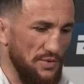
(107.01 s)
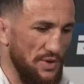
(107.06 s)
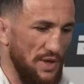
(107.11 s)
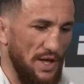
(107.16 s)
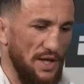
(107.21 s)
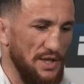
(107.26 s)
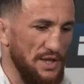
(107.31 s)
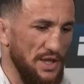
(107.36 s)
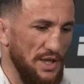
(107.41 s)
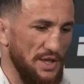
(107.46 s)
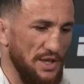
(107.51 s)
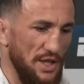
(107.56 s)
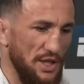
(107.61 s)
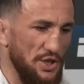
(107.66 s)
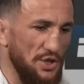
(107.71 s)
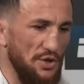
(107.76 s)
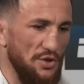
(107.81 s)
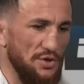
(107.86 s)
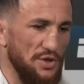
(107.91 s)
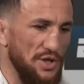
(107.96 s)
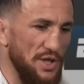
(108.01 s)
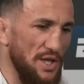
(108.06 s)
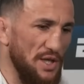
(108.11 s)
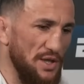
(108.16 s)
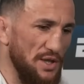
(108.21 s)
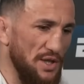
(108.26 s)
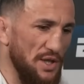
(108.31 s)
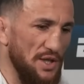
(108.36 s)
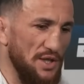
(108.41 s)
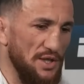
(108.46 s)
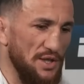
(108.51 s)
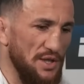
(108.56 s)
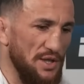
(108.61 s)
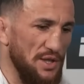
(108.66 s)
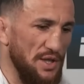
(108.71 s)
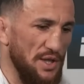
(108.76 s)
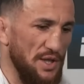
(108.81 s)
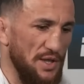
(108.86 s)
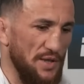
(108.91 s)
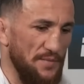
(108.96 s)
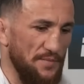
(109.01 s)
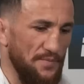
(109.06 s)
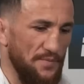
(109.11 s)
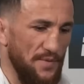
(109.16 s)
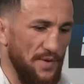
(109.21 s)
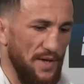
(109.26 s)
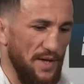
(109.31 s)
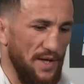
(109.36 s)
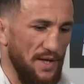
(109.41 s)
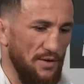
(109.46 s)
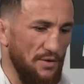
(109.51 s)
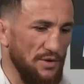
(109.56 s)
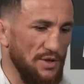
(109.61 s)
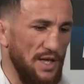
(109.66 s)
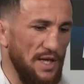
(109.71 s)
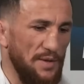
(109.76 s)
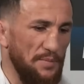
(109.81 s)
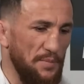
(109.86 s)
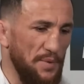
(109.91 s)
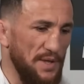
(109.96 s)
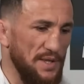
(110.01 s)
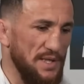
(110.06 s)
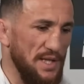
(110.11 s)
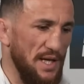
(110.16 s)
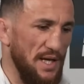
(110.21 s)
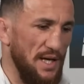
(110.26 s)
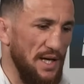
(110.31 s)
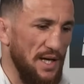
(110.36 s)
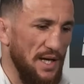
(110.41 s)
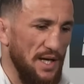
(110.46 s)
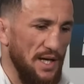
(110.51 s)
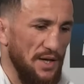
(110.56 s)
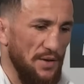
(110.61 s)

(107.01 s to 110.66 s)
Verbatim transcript: delicious, a Georgian dish. It looks like pizza.